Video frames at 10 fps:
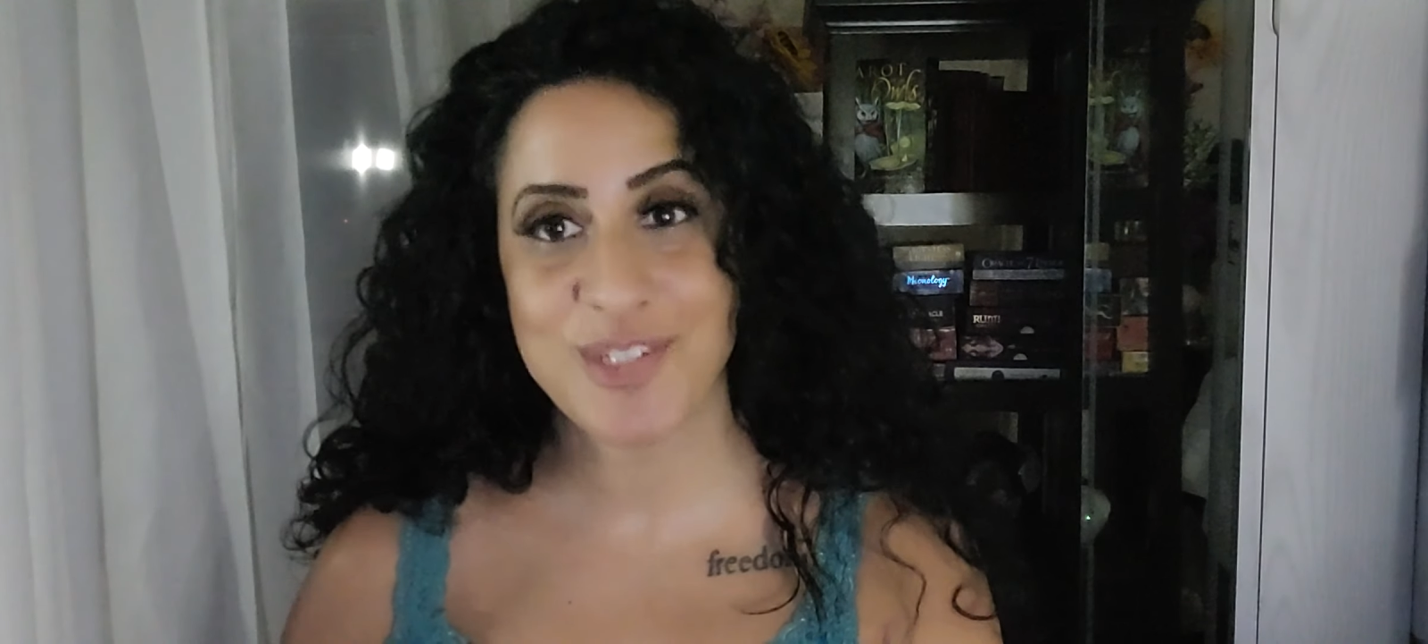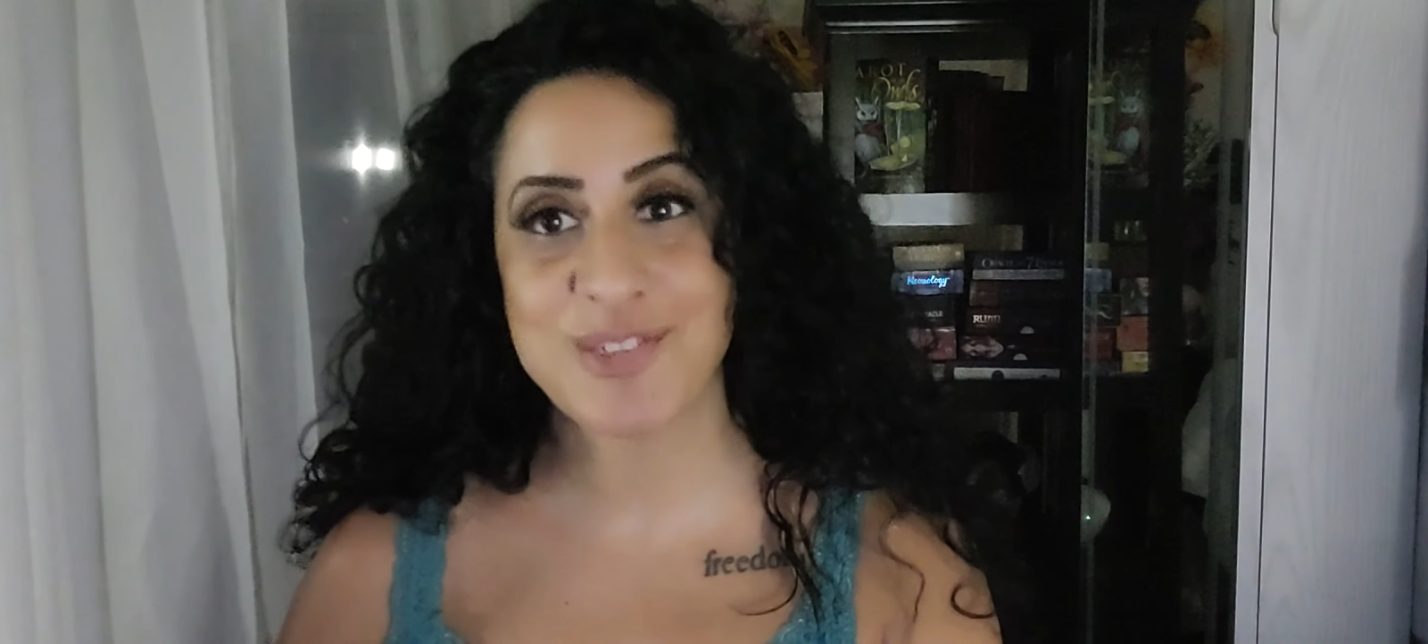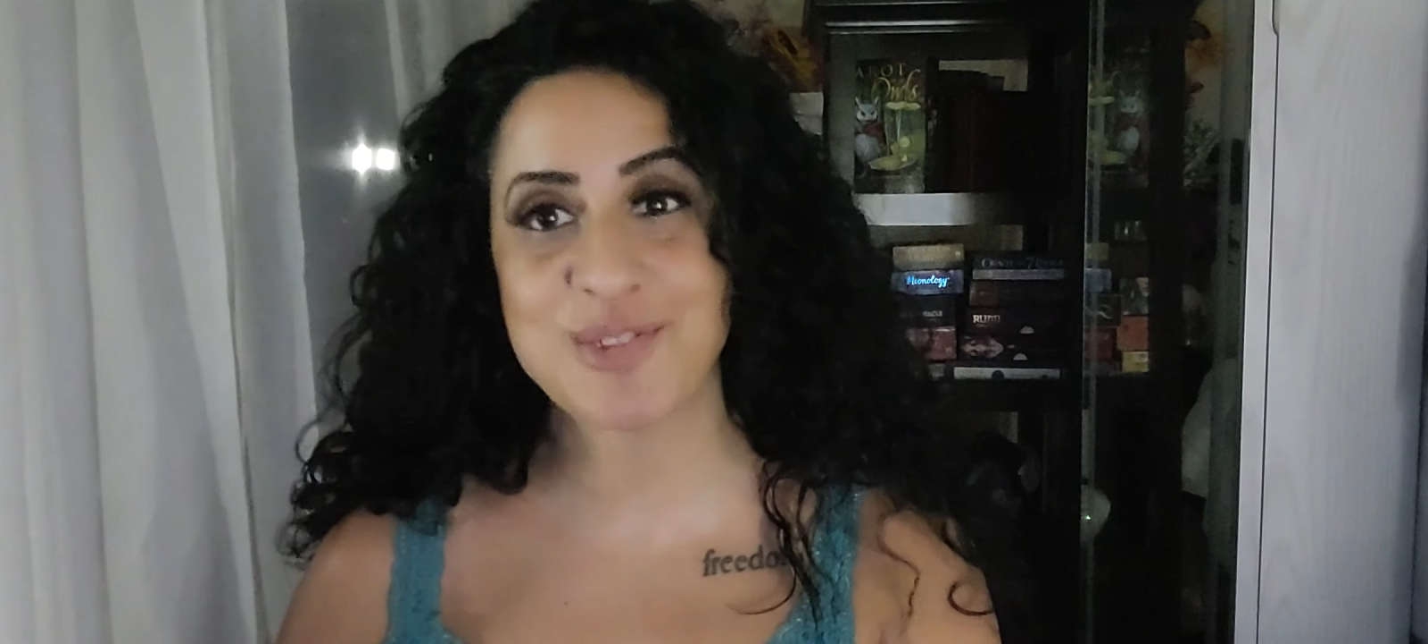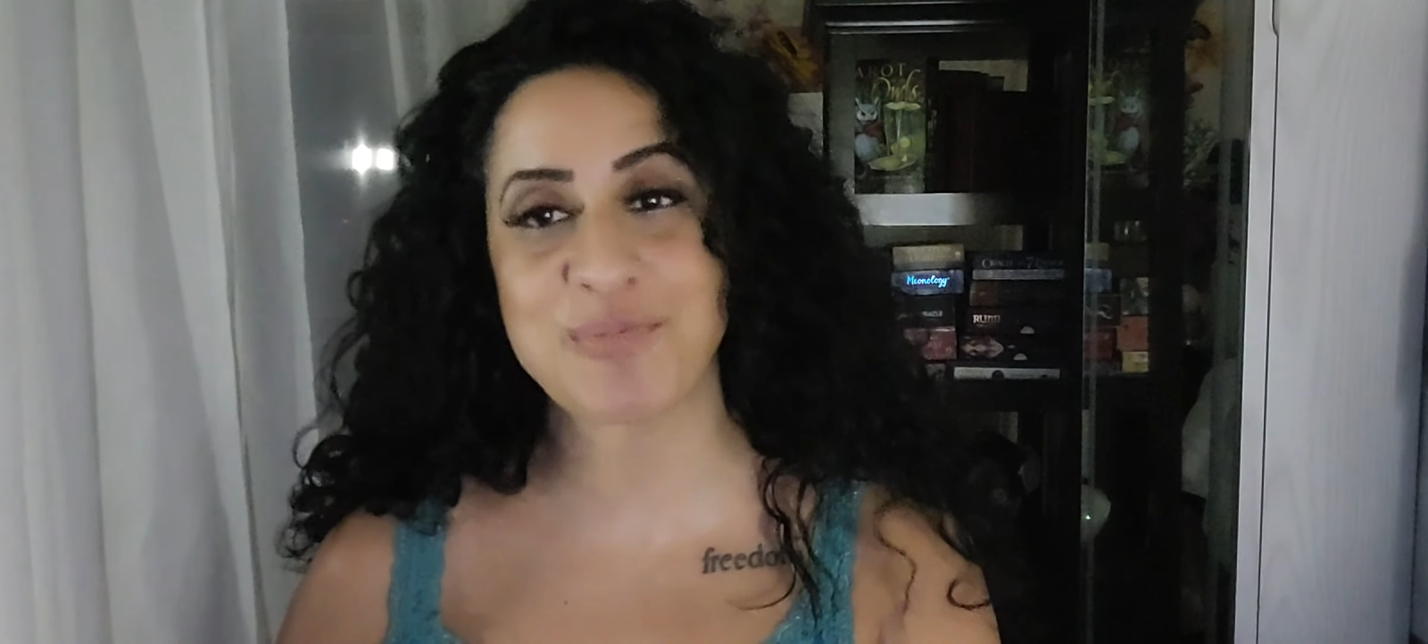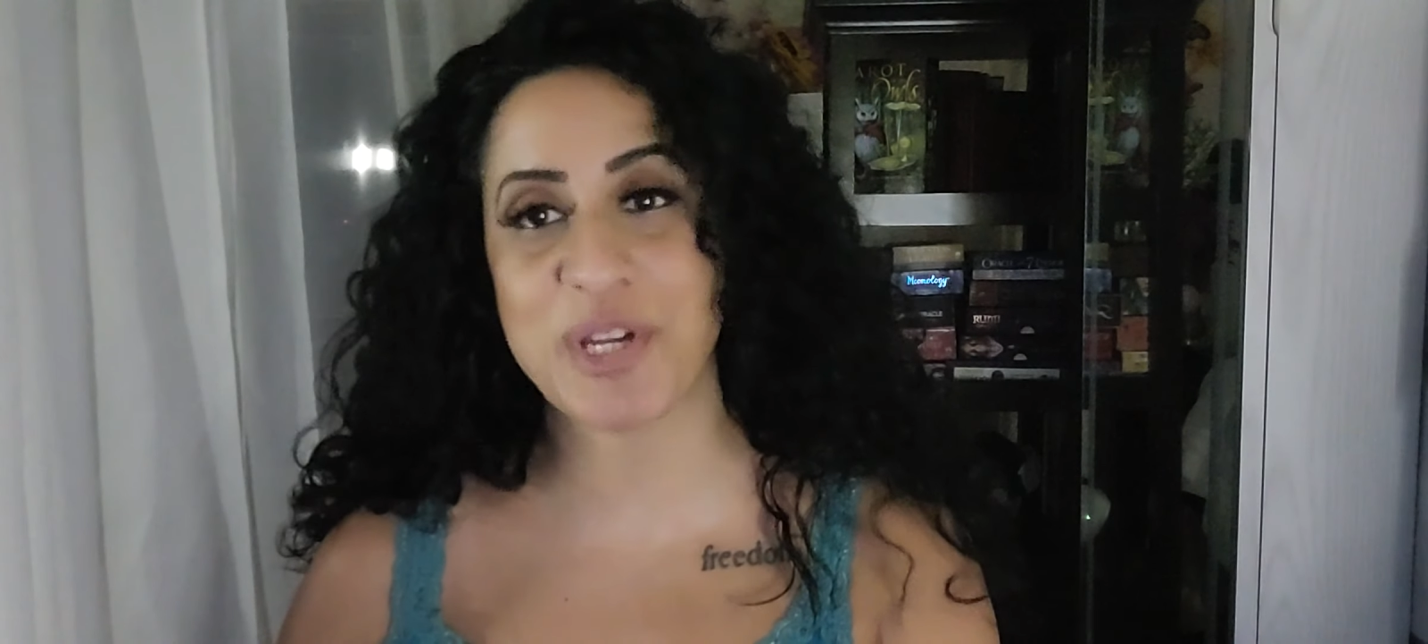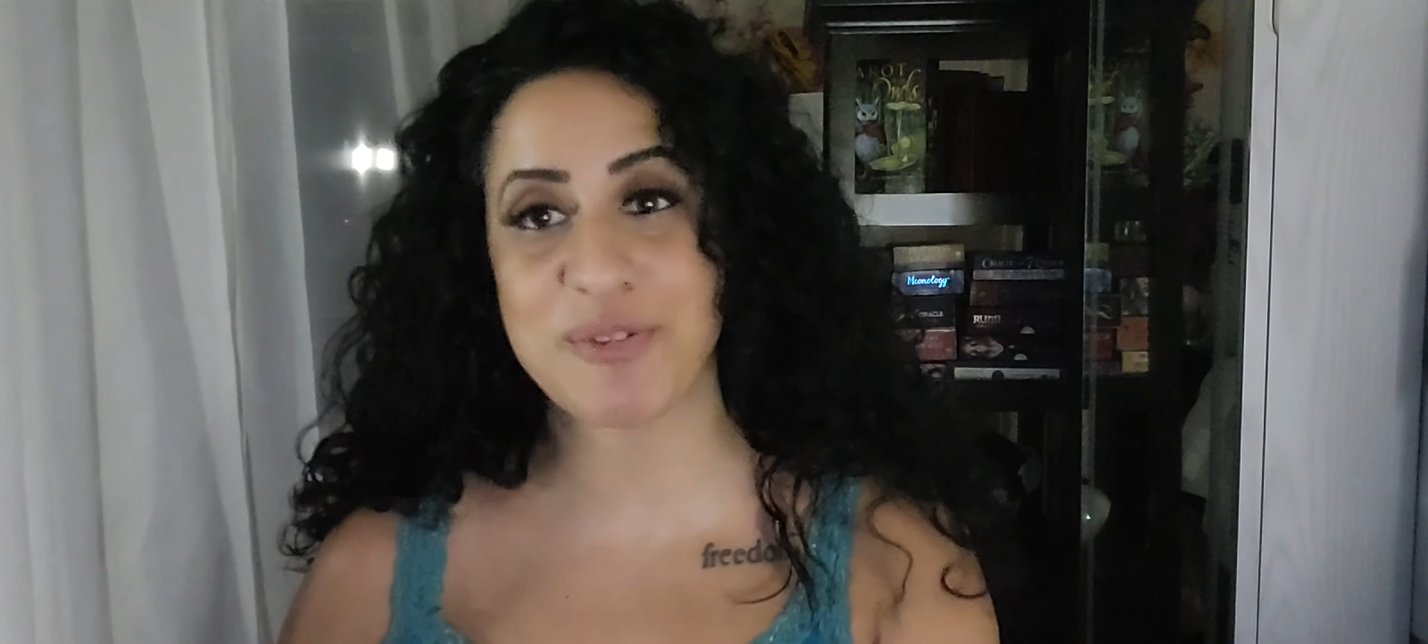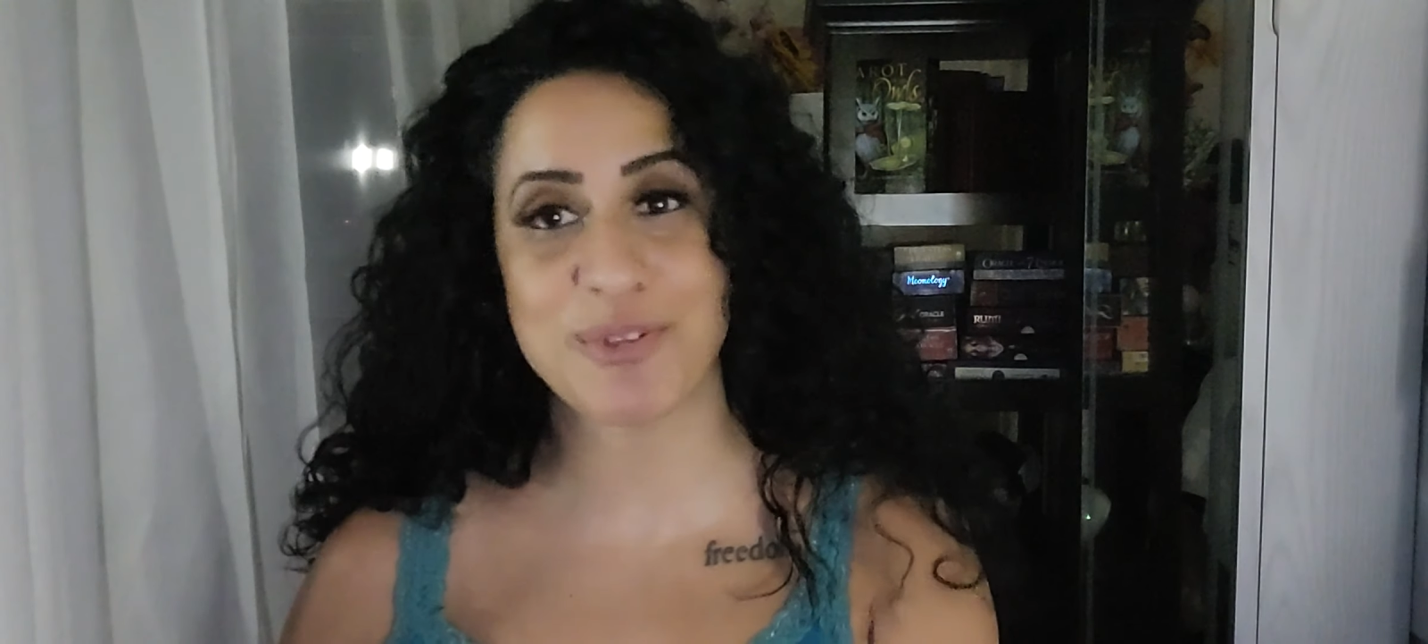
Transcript: so bear